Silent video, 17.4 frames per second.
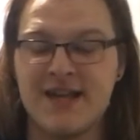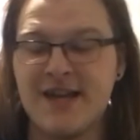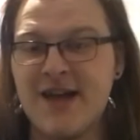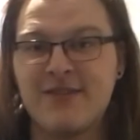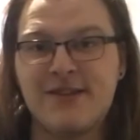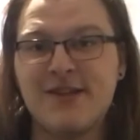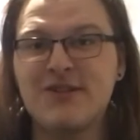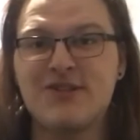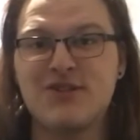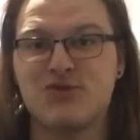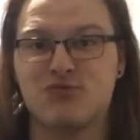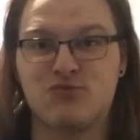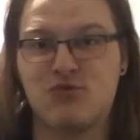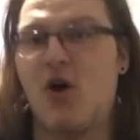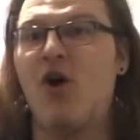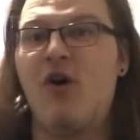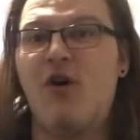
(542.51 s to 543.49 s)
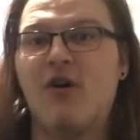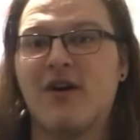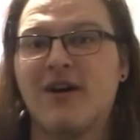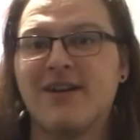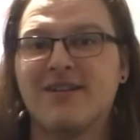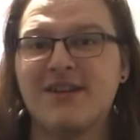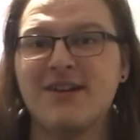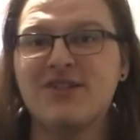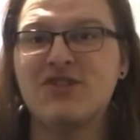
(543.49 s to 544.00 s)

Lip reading: yeah, this is wrong. This is